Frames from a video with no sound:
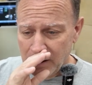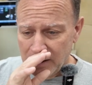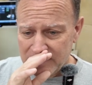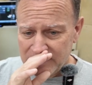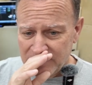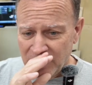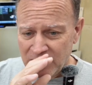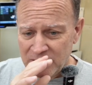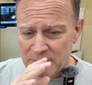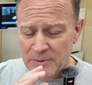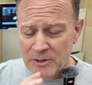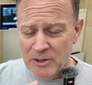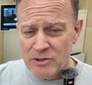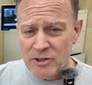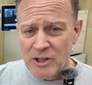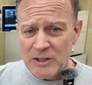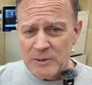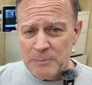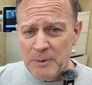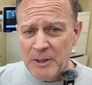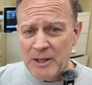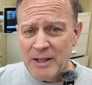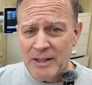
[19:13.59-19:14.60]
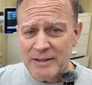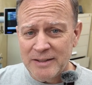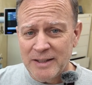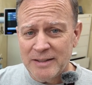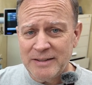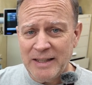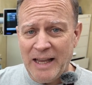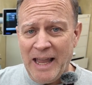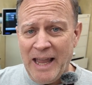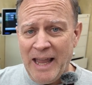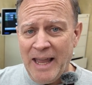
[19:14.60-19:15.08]
excuse me, just because
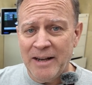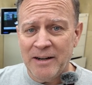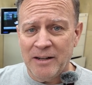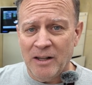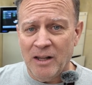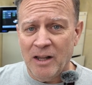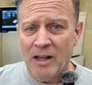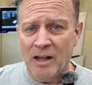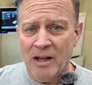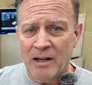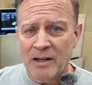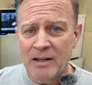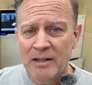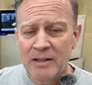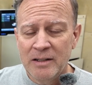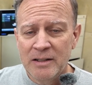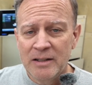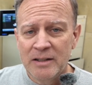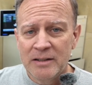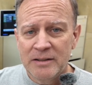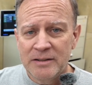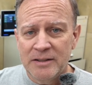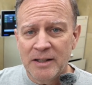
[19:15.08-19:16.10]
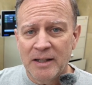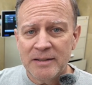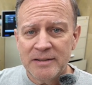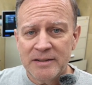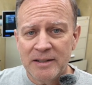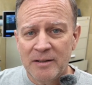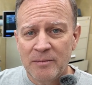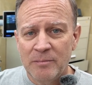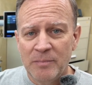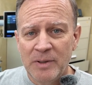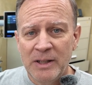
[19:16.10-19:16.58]
it's analog
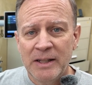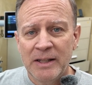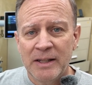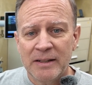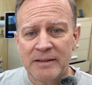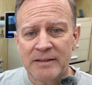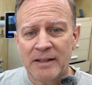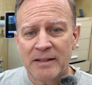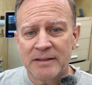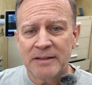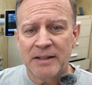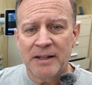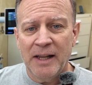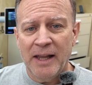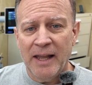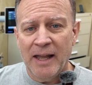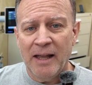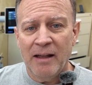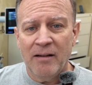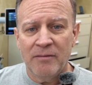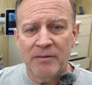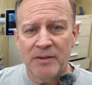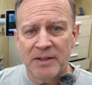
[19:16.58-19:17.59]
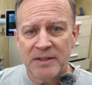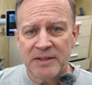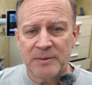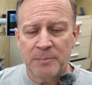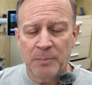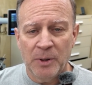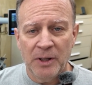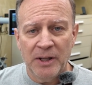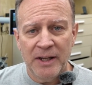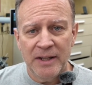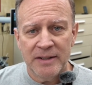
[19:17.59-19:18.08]
doesn't mean it doesn't have
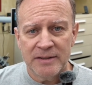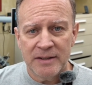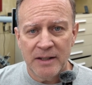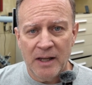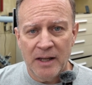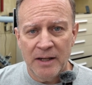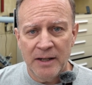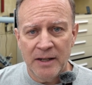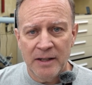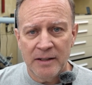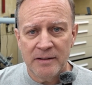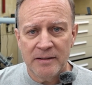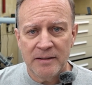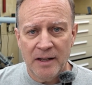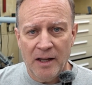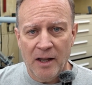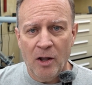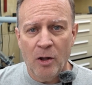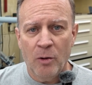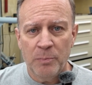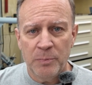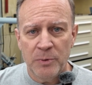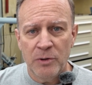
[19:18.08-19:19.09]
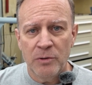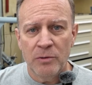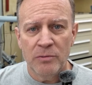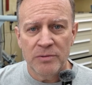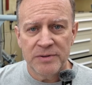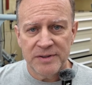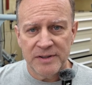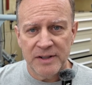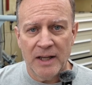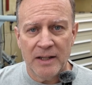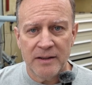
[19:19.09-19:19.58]
displays on it to help
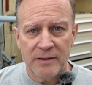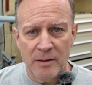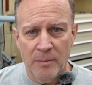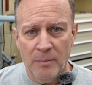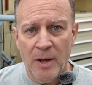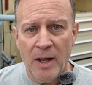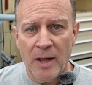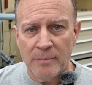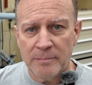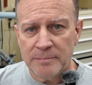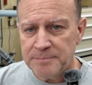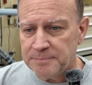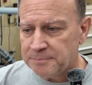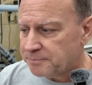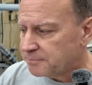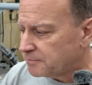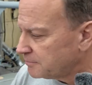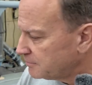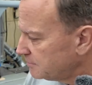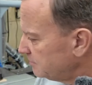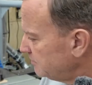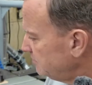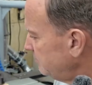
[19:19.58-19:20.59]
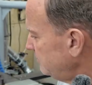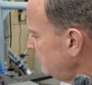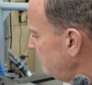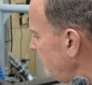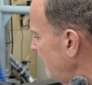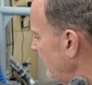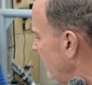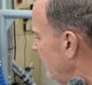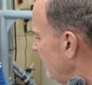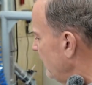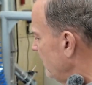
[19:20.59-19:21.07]
you set them up.
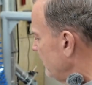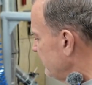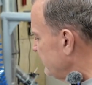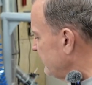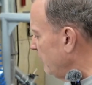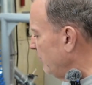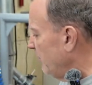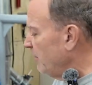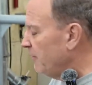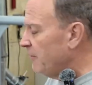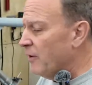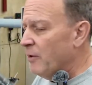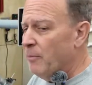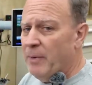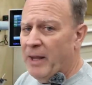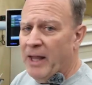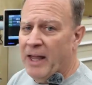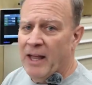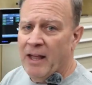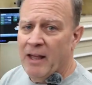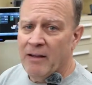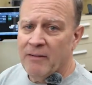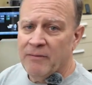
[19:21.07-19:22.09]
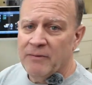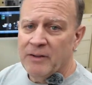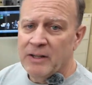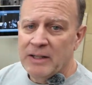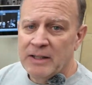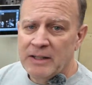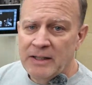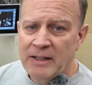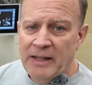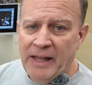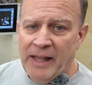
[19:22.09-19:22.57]
Some of them have
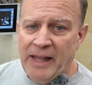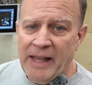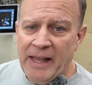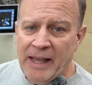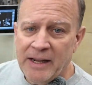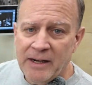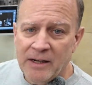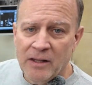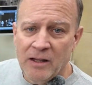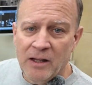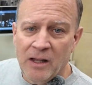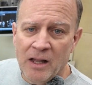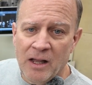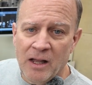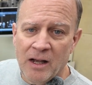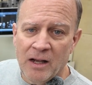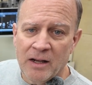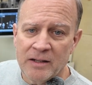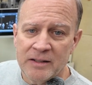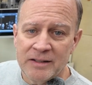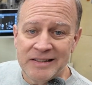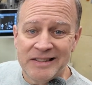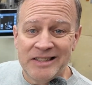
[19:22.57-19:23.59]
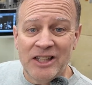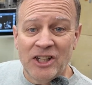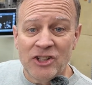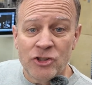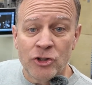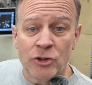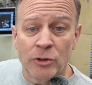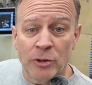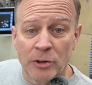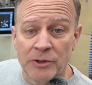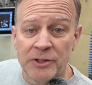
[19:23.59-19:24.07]
analog
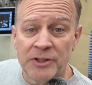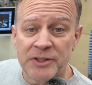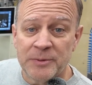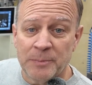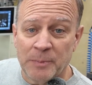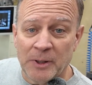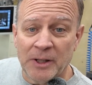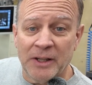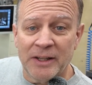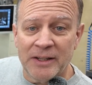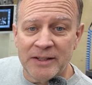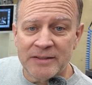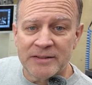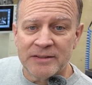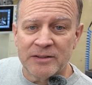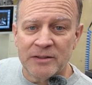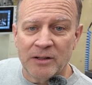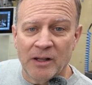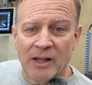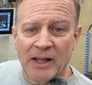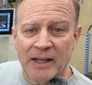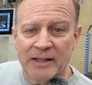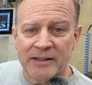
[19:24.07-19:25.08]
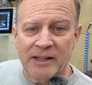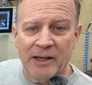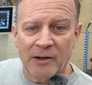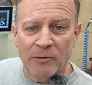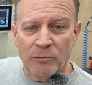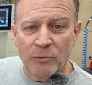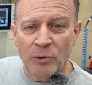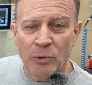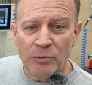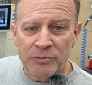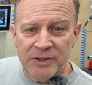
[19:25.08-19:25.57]
digital displays, so like they
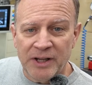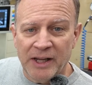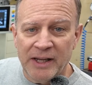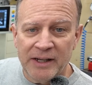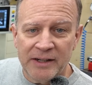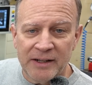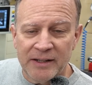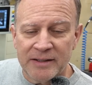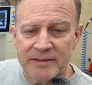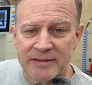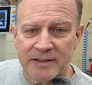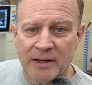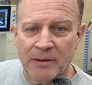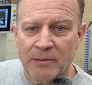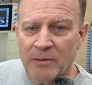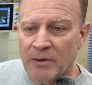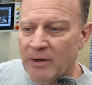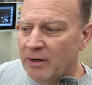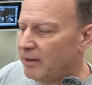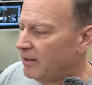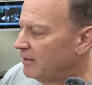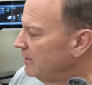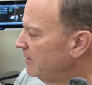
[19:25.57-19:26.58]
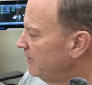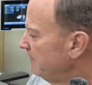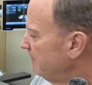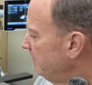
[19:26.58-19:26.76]
rotate, etc.,